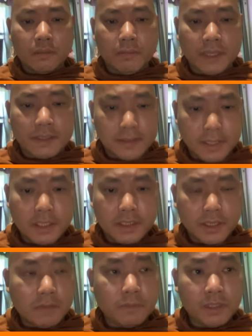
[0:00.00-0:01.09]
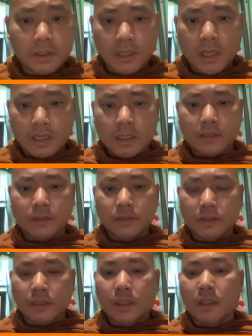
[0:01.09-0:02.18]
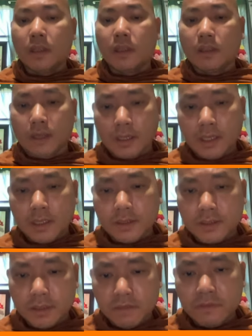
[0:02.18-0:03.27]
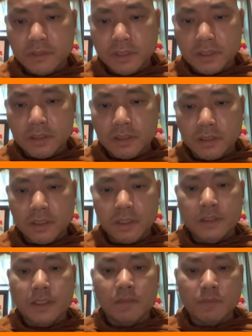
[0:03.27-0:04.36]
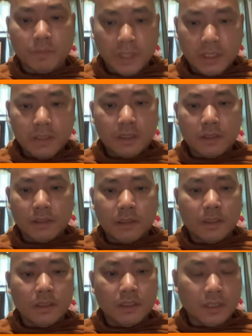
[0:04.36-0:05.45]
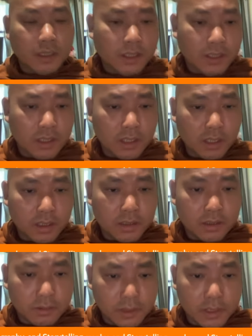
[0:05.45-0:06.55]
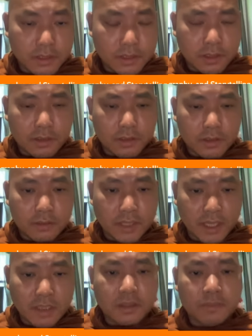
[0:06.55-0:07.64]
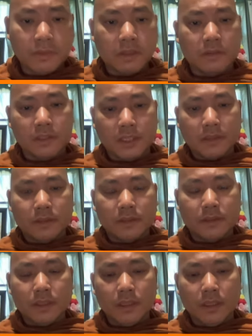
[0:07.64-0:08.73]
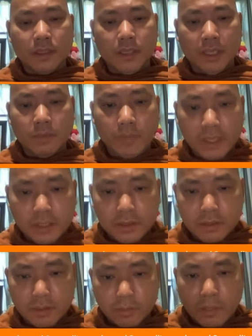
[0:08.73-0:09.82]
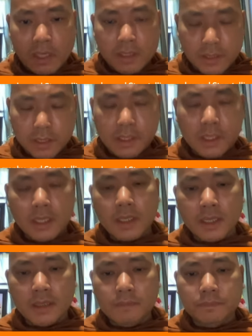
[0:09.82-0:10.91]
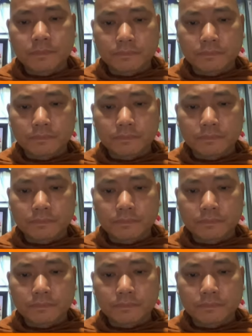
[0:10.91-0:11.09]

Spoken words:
by saint I mean the Arahants, Arahant Sīvali is embedded in the Indian religious narrative context, and based on the Pali Nikaya,